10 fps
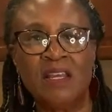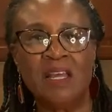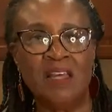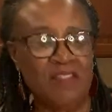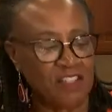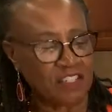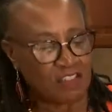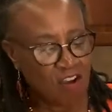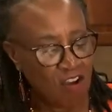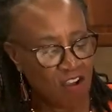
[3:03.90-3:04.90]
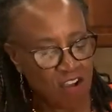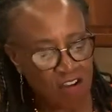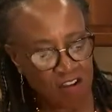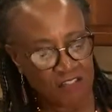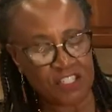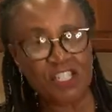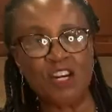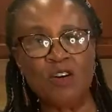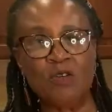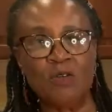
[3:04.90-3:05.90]
And the star of the
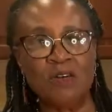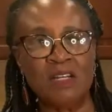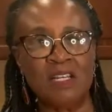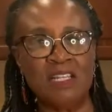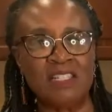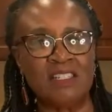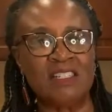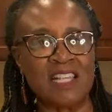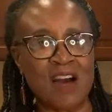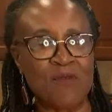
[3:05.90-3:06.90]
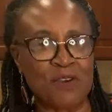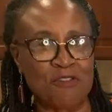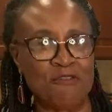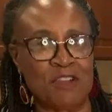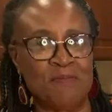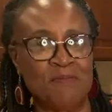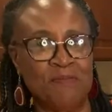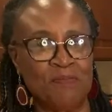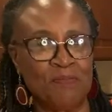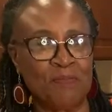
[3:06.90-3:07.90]
show is the sour cream.
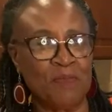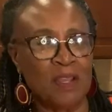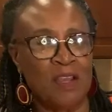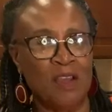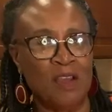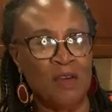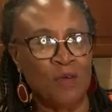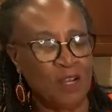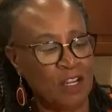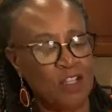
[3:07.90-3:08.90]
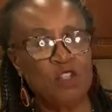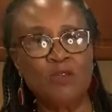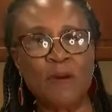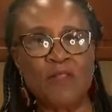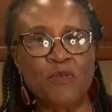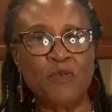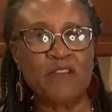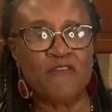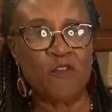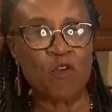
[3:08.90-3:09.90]
We're gonna use about
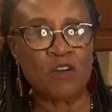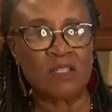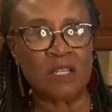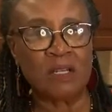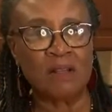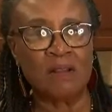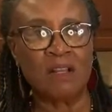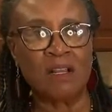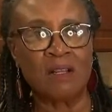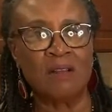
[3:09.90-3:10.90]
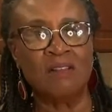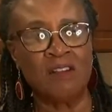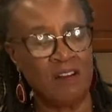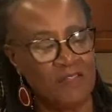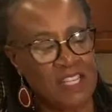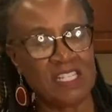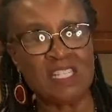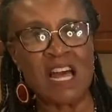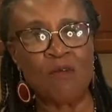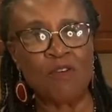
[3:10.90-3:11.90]
3/4 of this
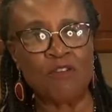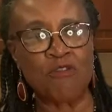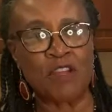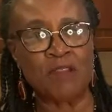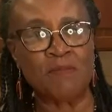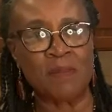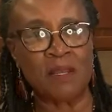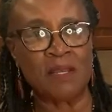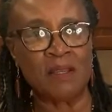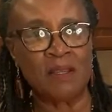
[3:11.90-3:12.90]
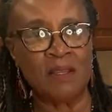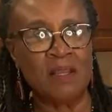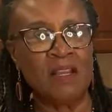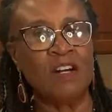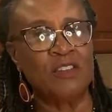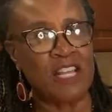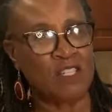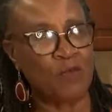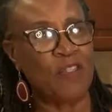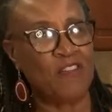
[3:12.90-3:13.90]
sour cream, because that's
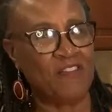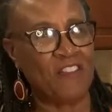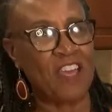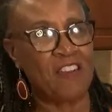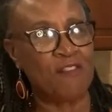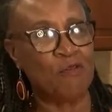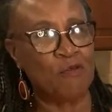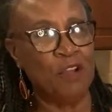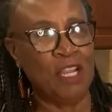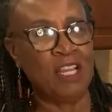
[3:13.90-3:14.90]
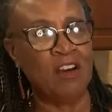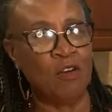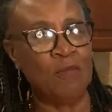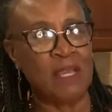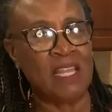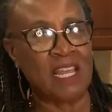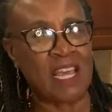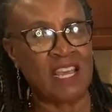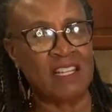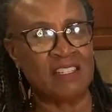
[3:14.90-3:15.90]
where the flavor really gonna be
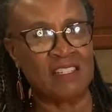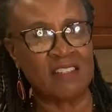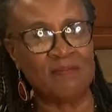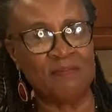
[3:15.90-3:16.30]
enhanced.